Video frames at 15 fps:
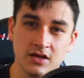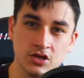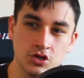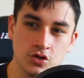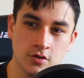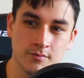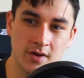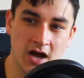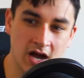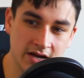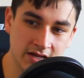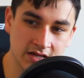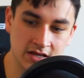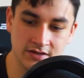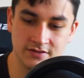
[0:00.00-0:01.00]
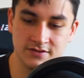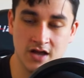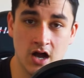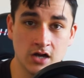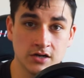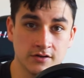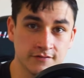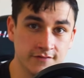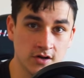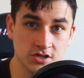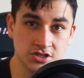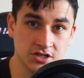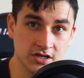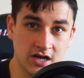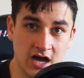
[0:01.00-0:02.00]
your body is not going to
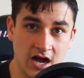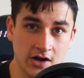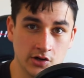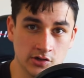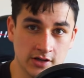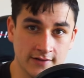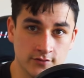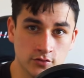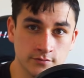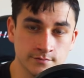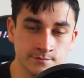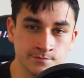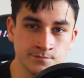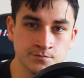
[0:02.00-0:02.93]
function at a higher level.